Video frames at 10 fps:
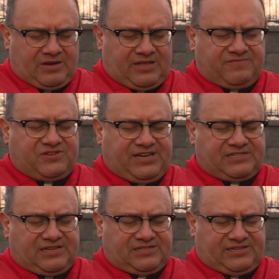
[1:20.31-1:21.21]
Live
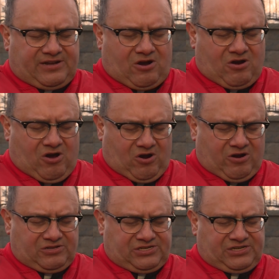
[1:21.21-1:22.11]
Jesus in our
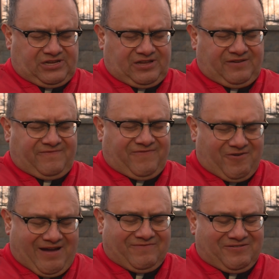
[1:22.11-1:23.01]
hearts
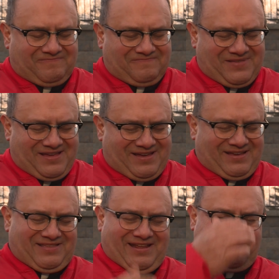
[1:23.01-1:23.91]
forever.
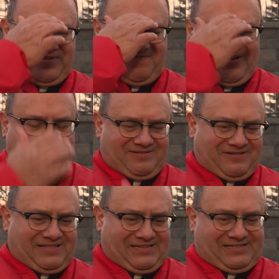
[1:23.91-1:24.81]
In the name of the Father
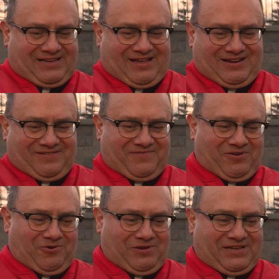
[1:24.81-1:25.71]
and of the Son and of the
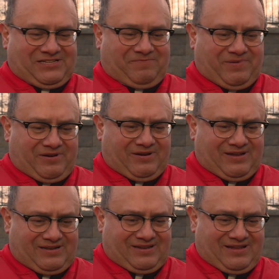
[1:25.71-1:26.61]
Holy
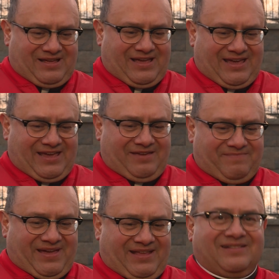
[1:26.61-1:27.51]
Spirit.
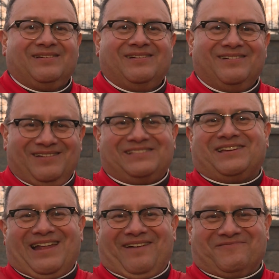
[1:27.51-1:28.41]
Amen. Let's
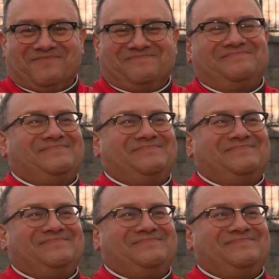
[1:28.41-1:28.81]
get after him.